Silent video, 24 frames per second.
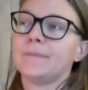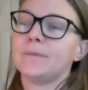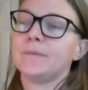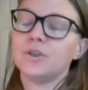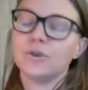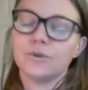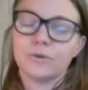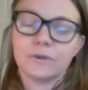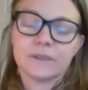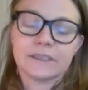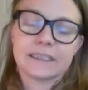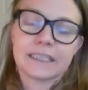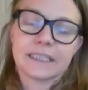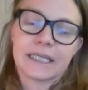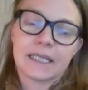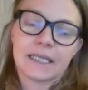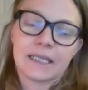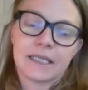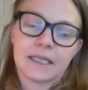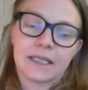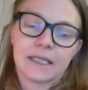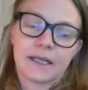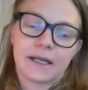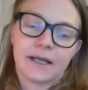
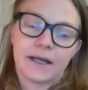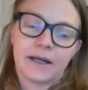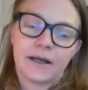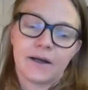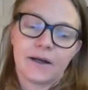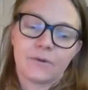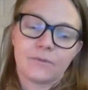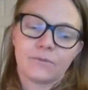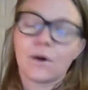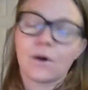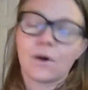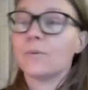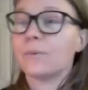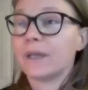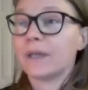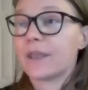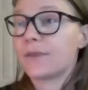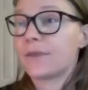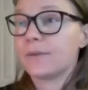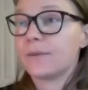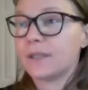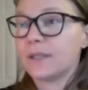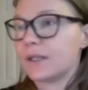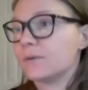using what
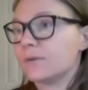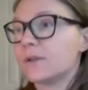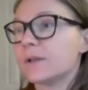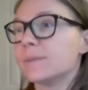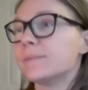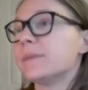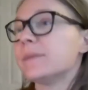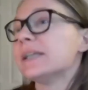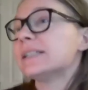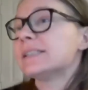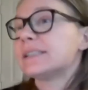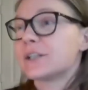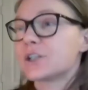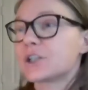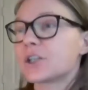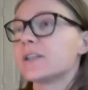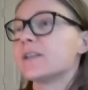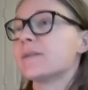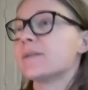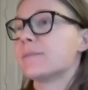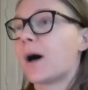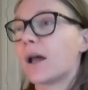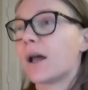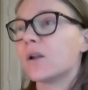we, essentially
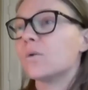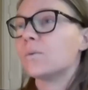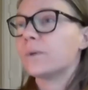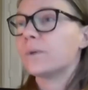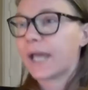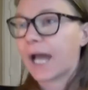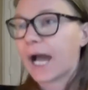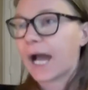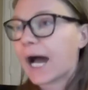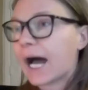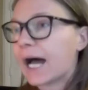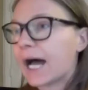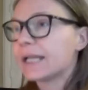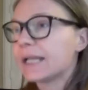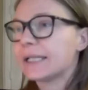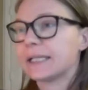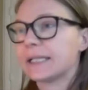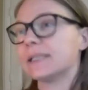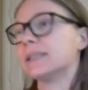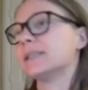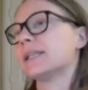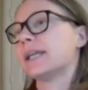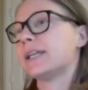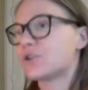the model we had
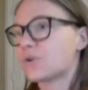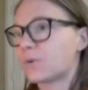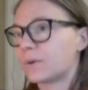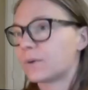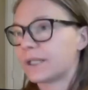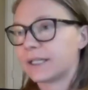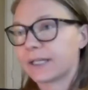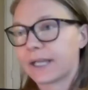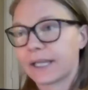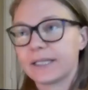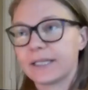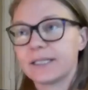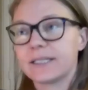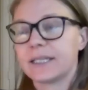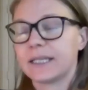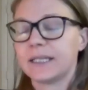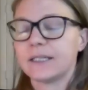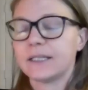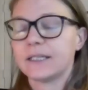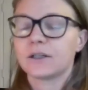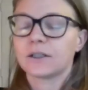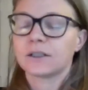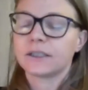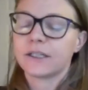in late
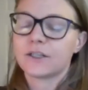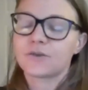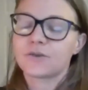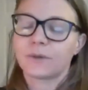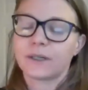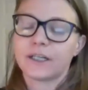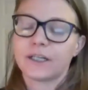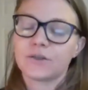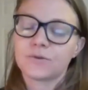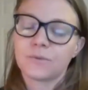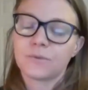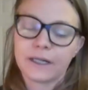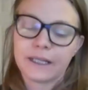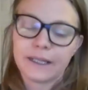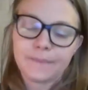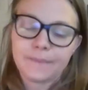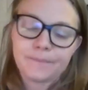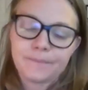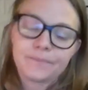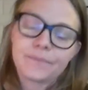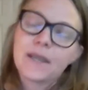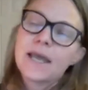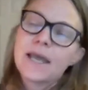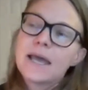2019, early
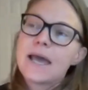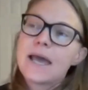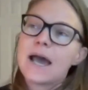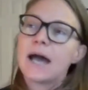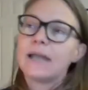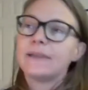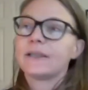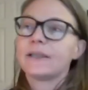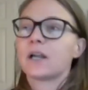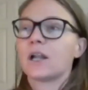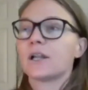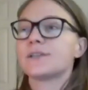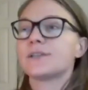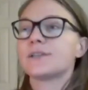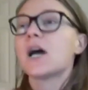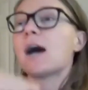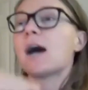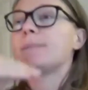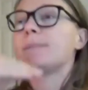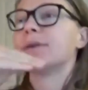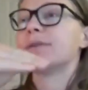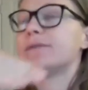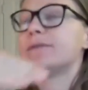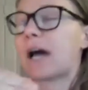2020. And then on
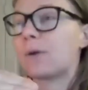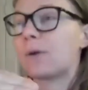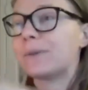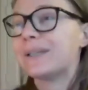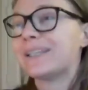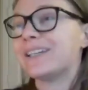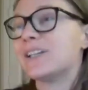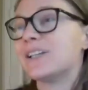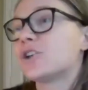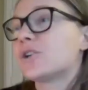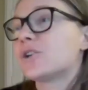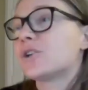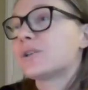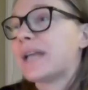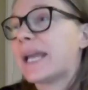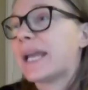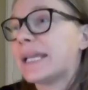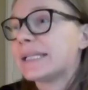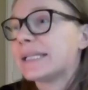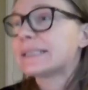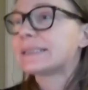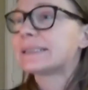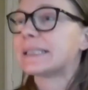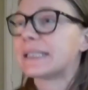top of that, we can
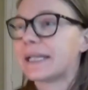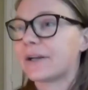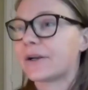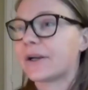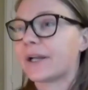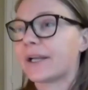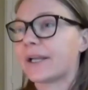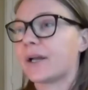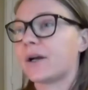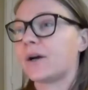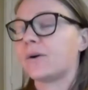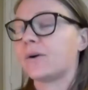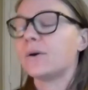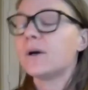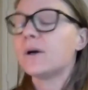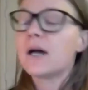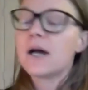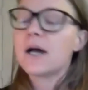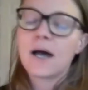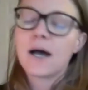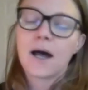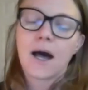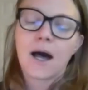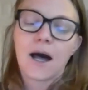create a scenario
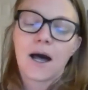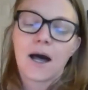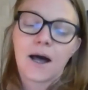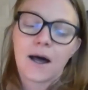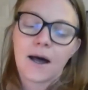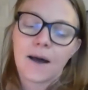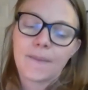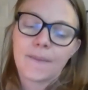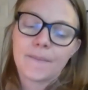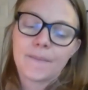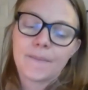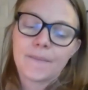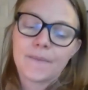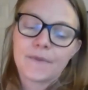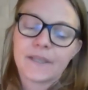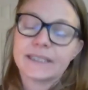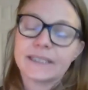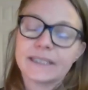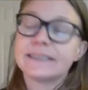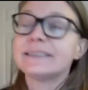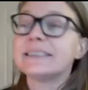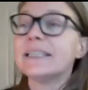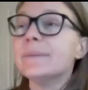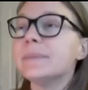
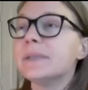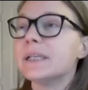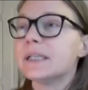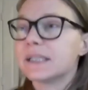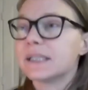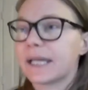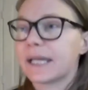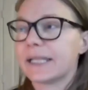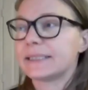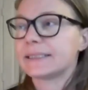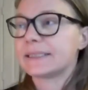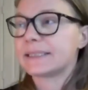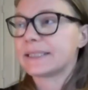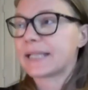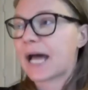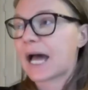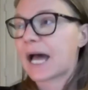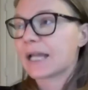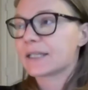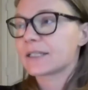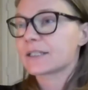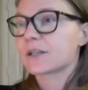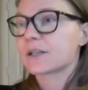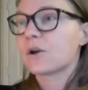that simulates
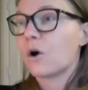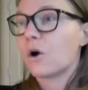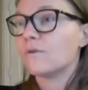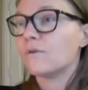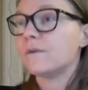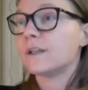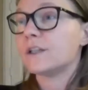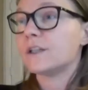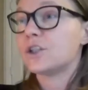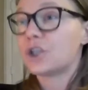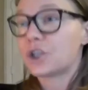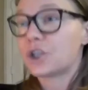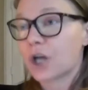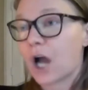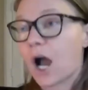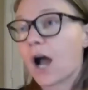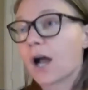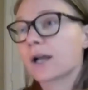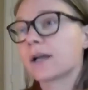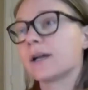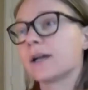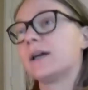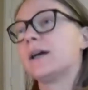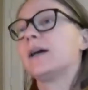that COVID
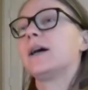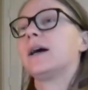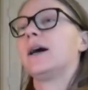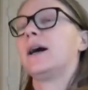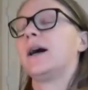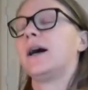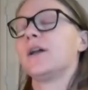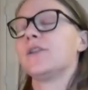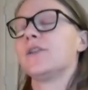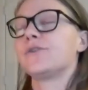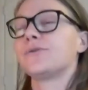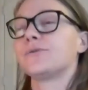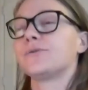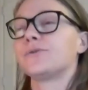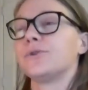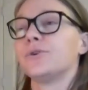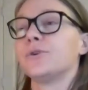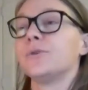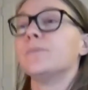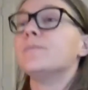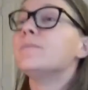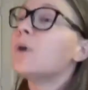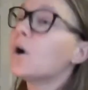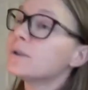shock
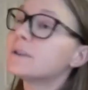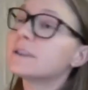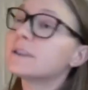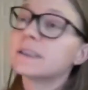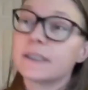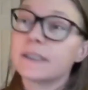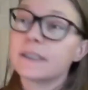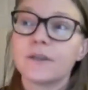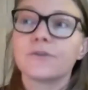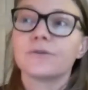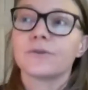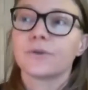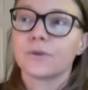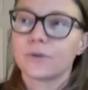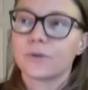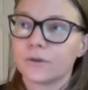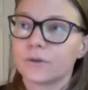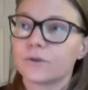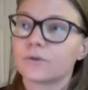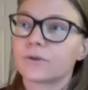mostly through the